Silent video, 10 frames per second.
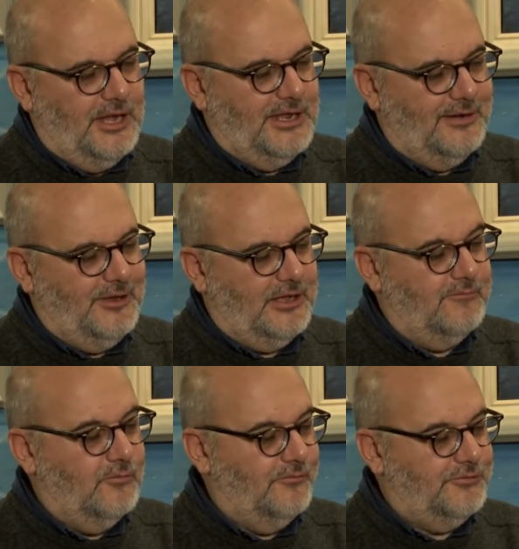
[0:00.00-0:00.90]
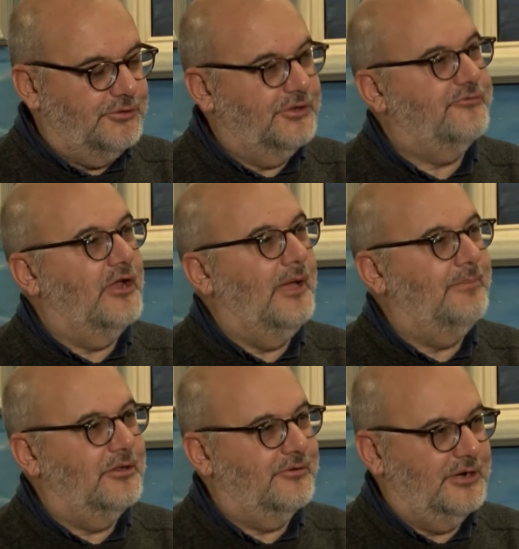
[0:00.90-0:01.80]
And then we have moved to the
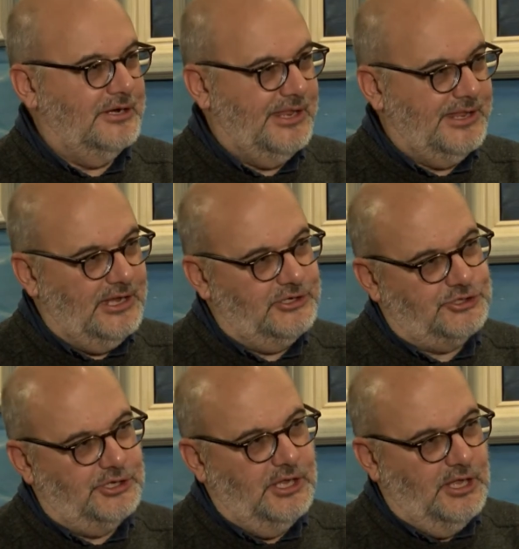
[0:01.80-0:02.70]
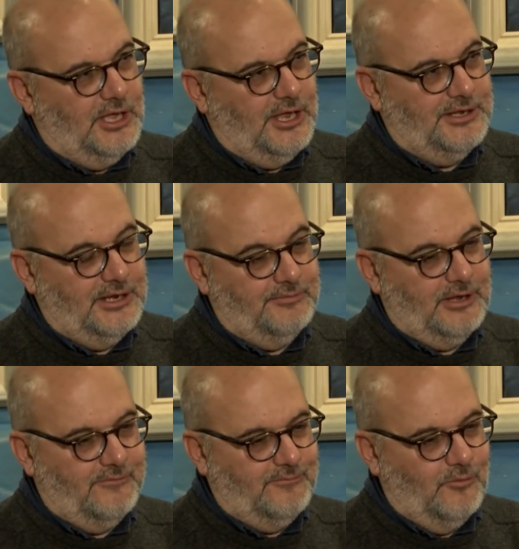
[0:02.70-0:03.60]
tribal organization, and then
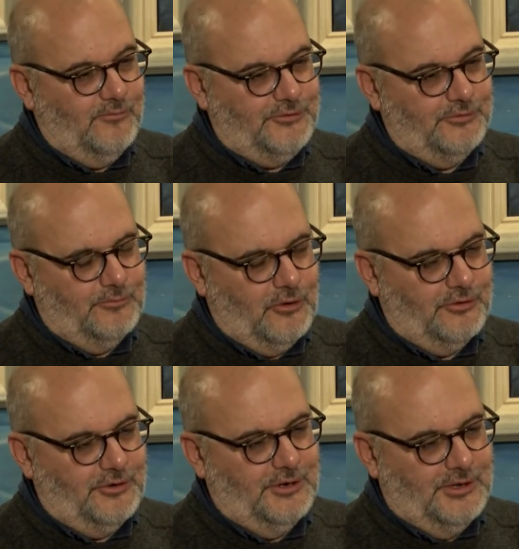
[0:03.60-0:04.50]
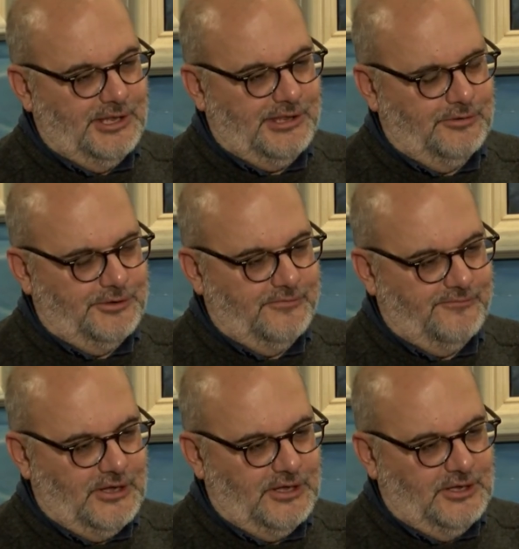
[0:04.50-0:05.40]
we have moved to more sort of